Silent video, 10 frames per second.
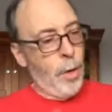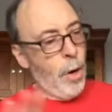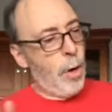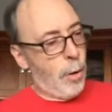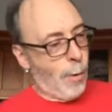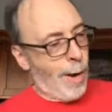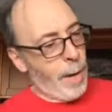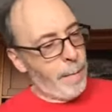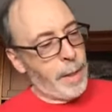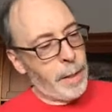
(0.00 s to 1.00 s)
No,
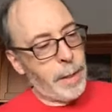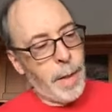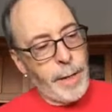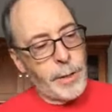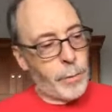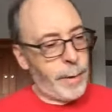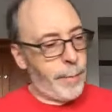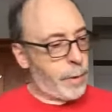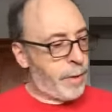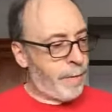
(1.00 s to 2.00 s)
I mean, ice
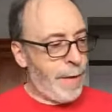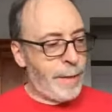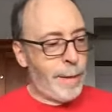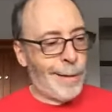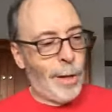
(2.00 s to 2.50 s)
cream was invented a